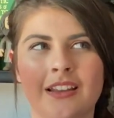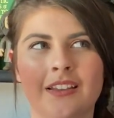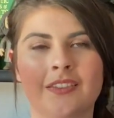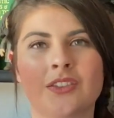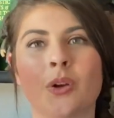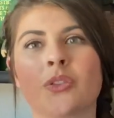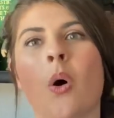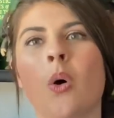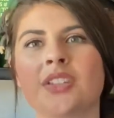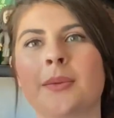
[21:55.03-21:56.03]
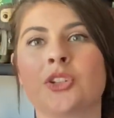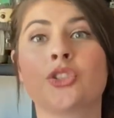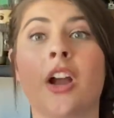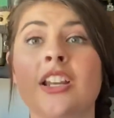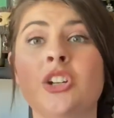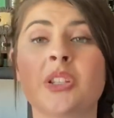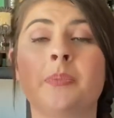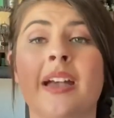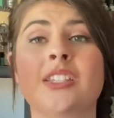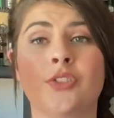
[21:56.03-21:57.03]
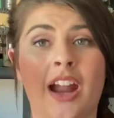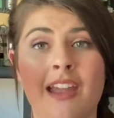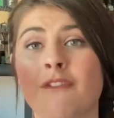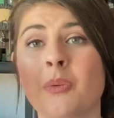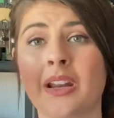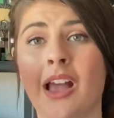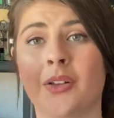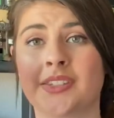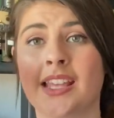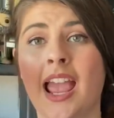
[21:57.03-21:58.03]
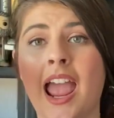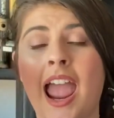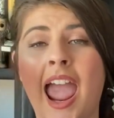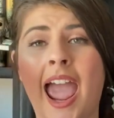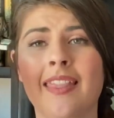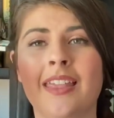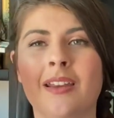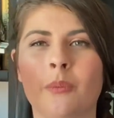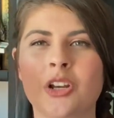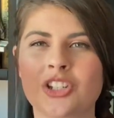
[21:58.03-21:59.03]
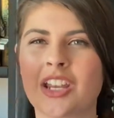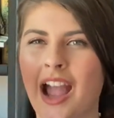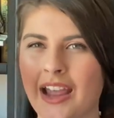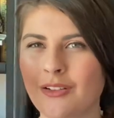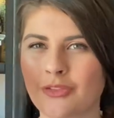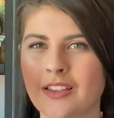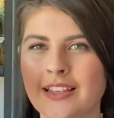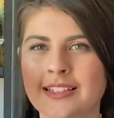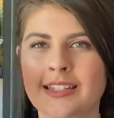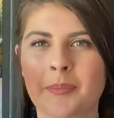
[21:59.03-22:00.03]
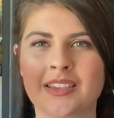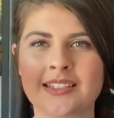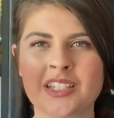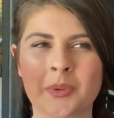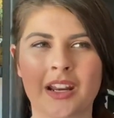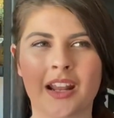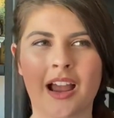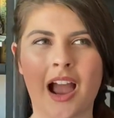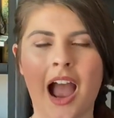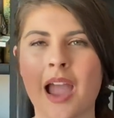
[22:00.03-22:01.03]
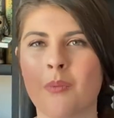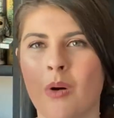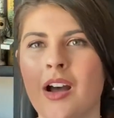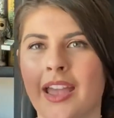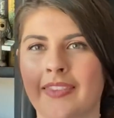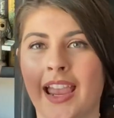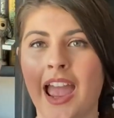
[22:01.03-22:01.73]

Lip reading: throughout the whole time, she's trying to do what's best for everyone else. And then when she kind of realizes like, but this is what I want. Like,